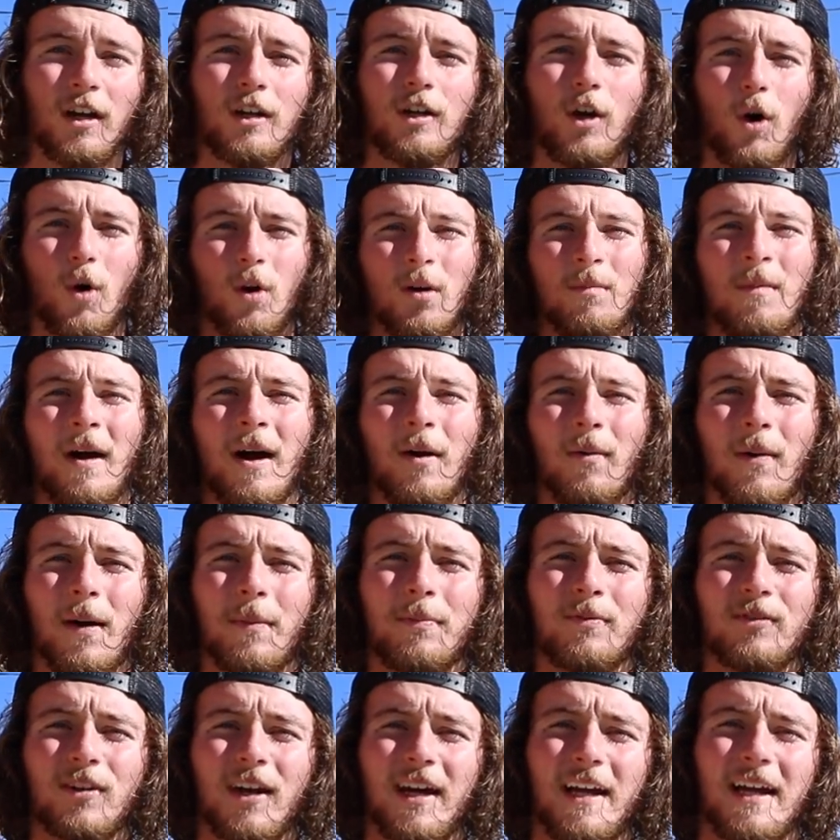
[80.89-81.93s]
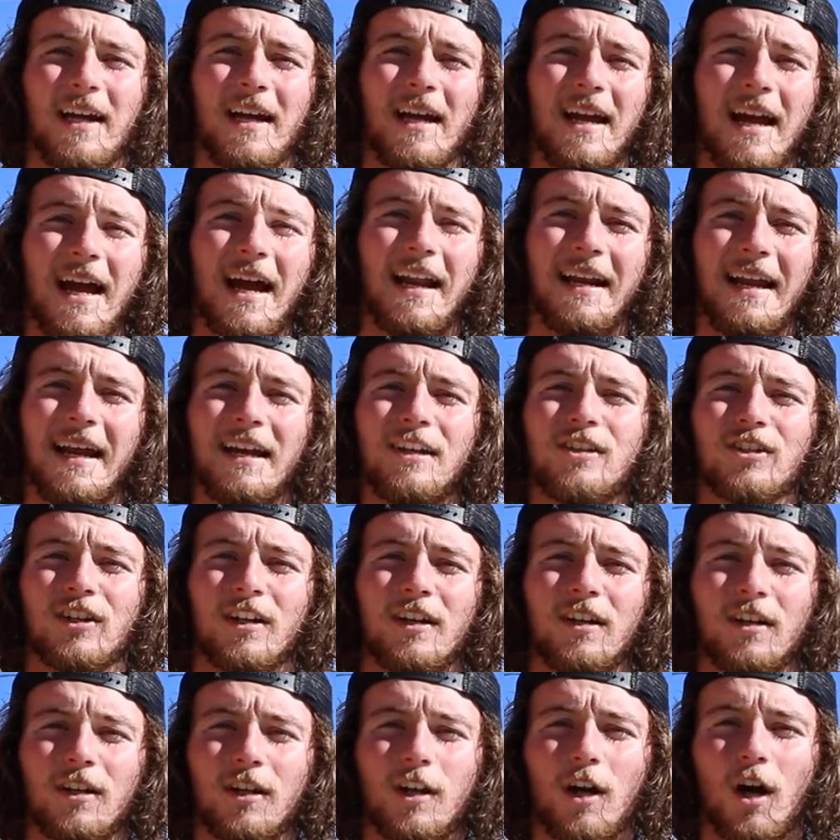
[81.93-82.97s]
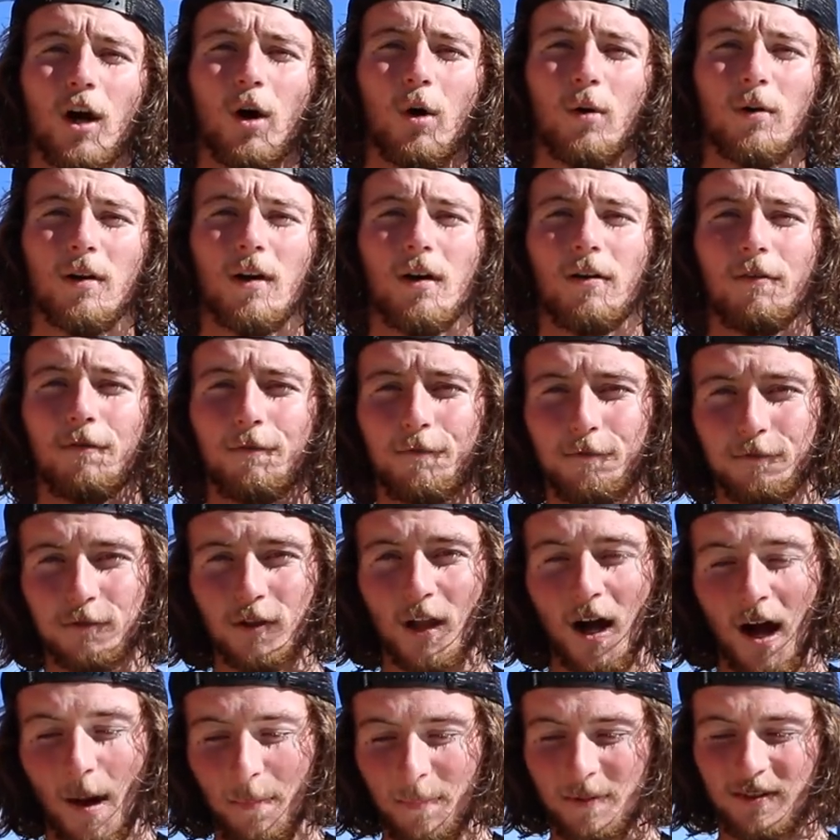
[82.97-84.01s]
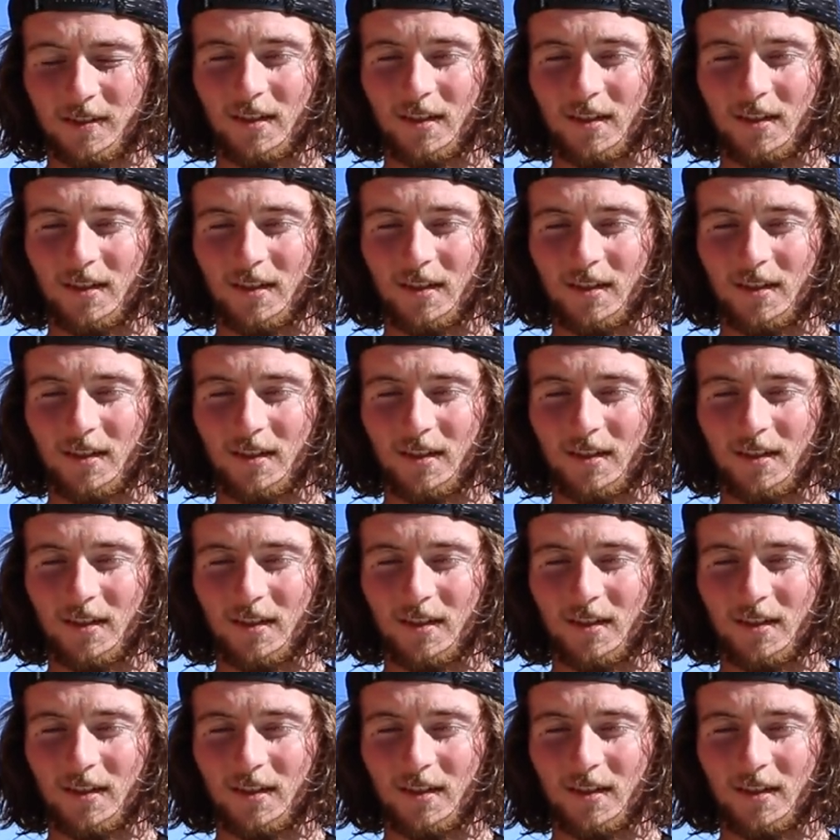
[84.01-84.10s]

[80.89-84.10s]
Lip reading: Go to my website and enter in code FLOP.